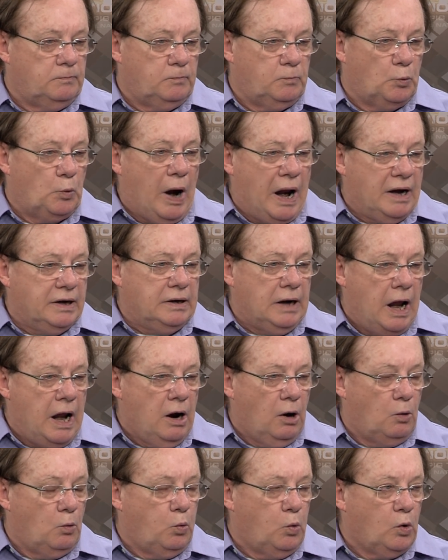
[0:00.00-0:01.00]
Right
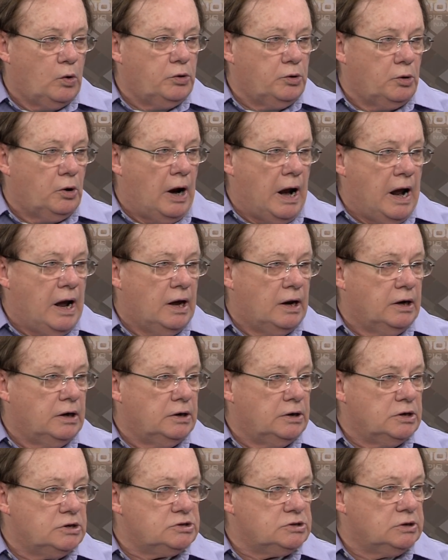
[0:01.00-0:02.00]
now, where they're at
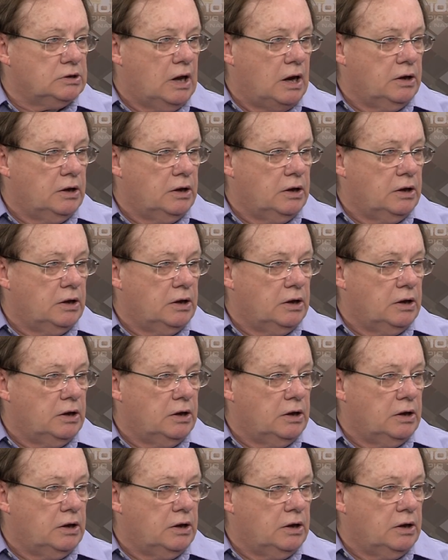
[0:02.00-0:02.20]
in this